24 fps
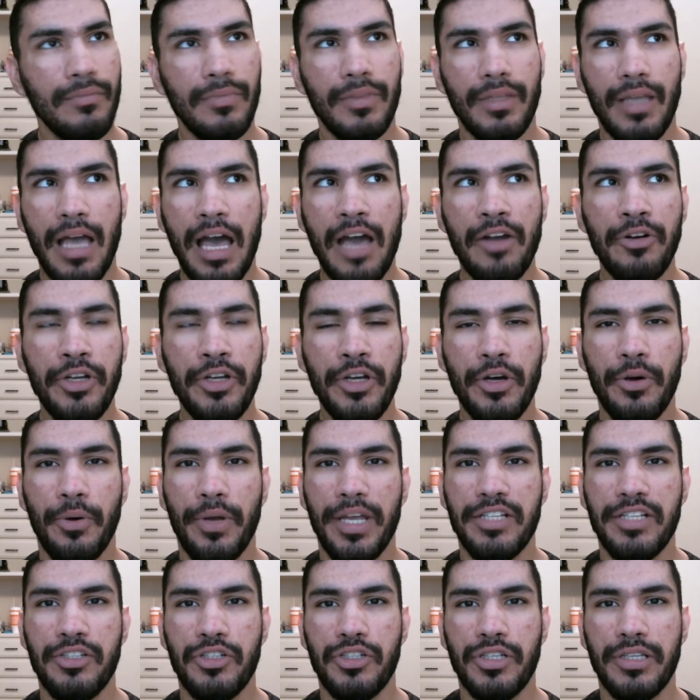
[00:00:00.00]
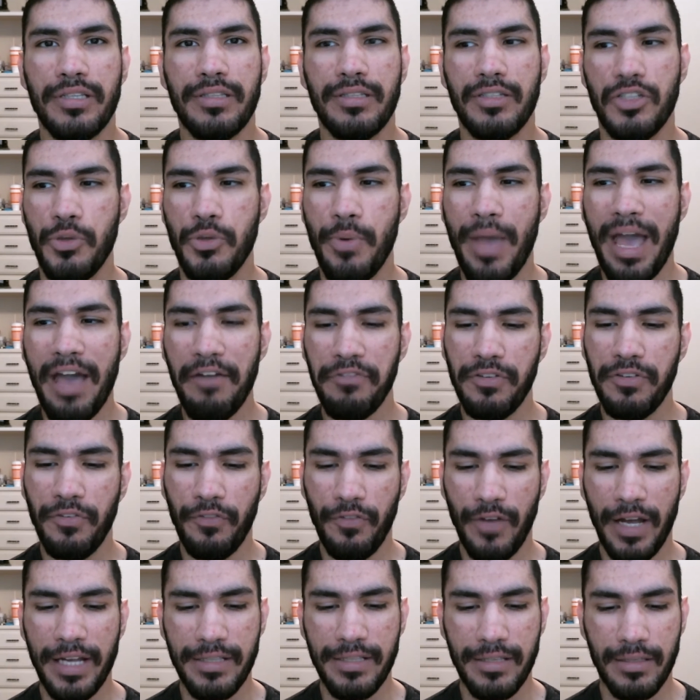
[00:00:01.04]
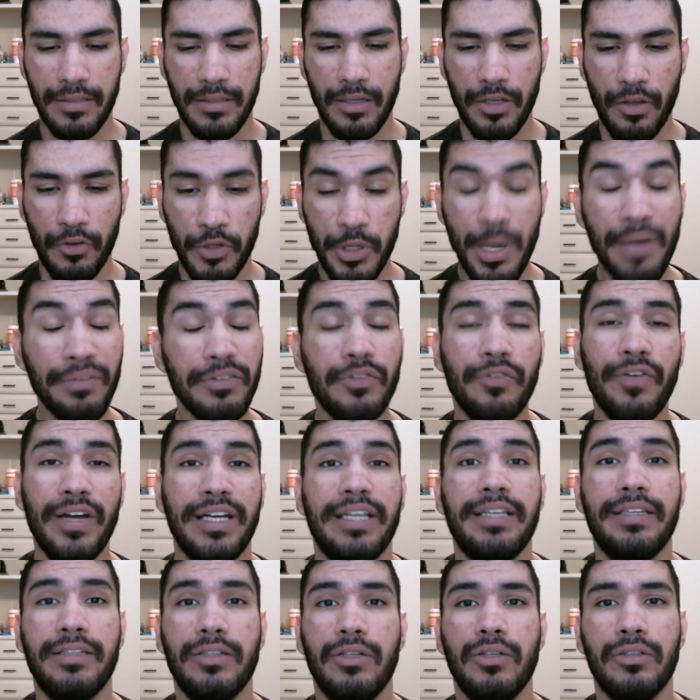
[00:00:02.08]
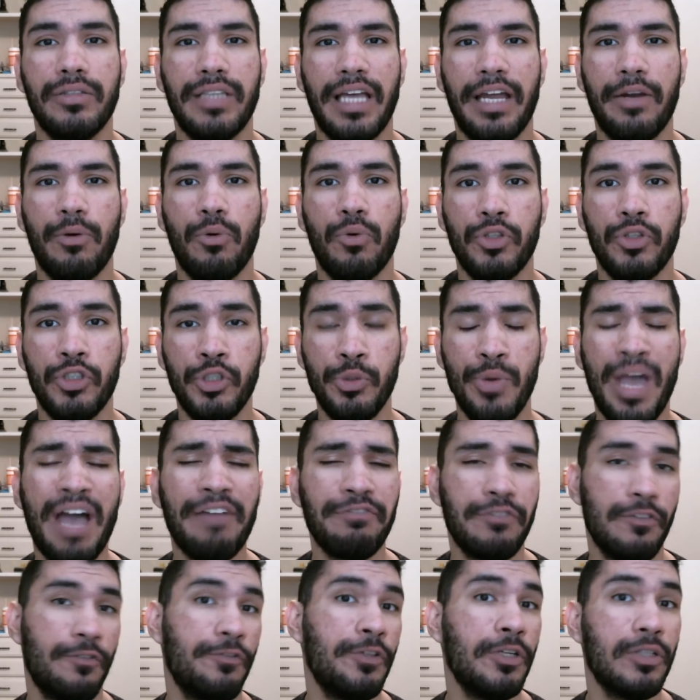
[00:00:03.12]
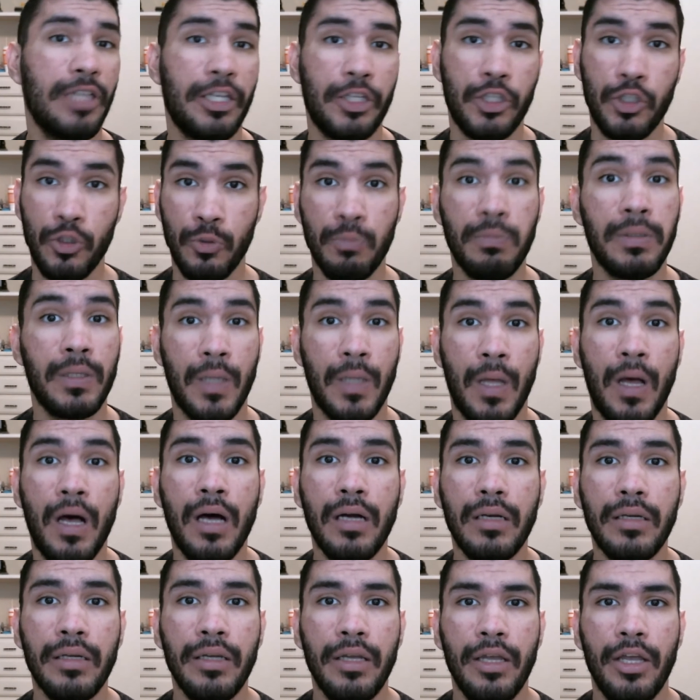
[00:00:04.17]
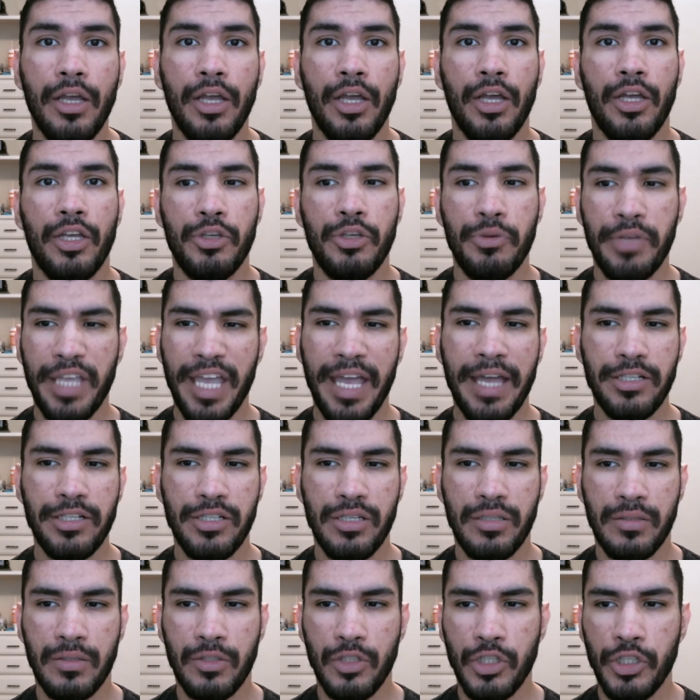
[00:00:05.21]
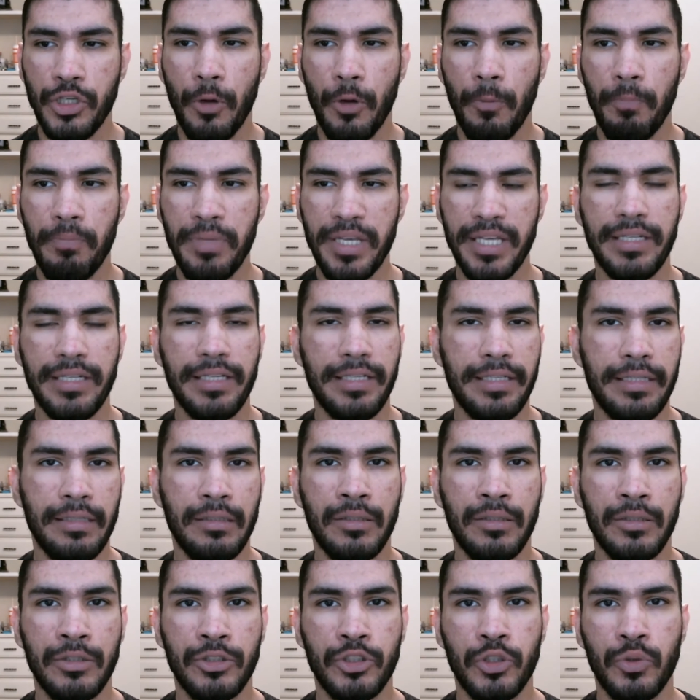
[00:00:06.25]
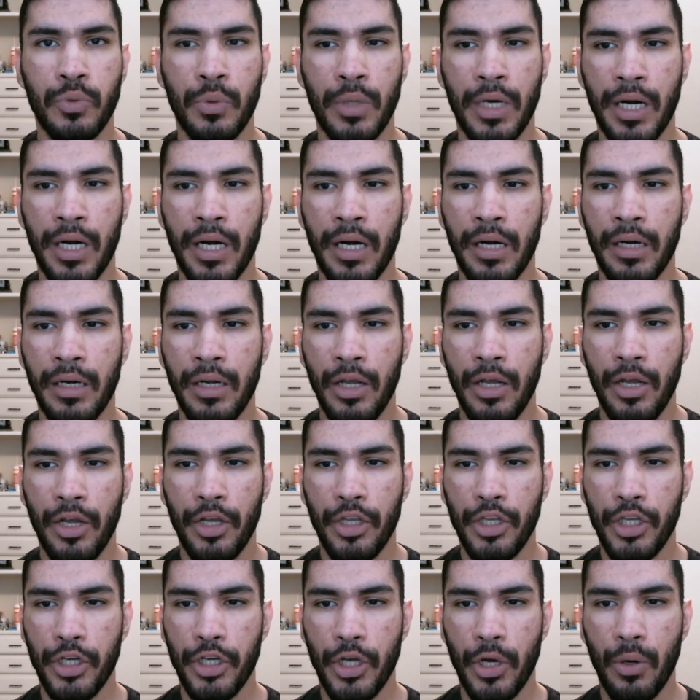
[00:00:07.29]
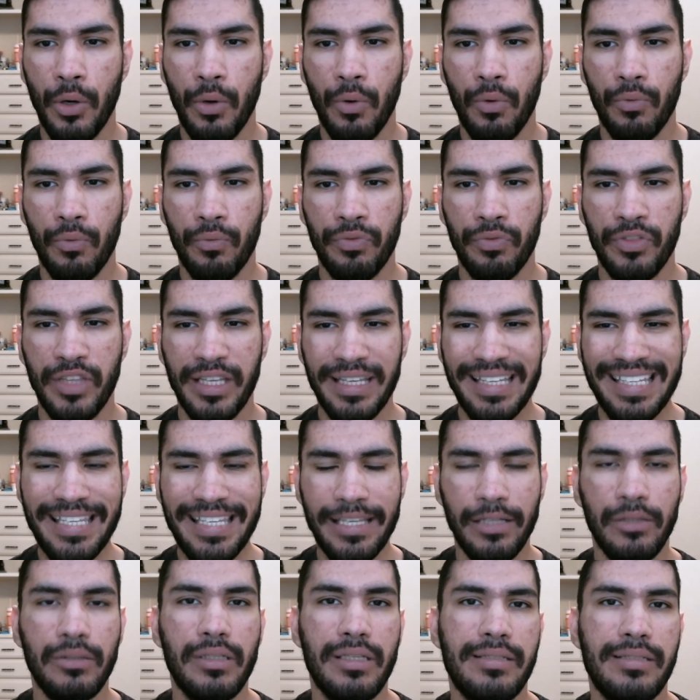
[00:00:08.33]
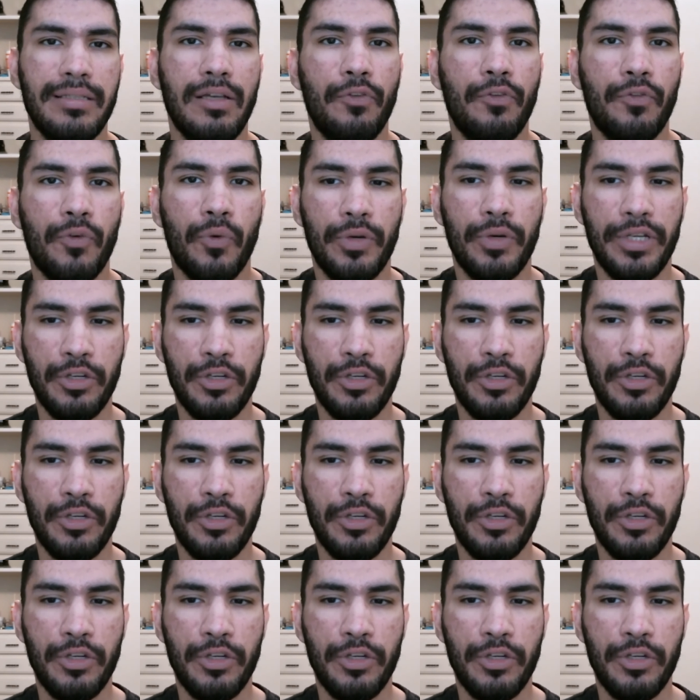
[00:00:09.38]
I don't know, it's just, you have to find a guild that you have to feel like you belong. You can't just, be in a guild where, the guild itself already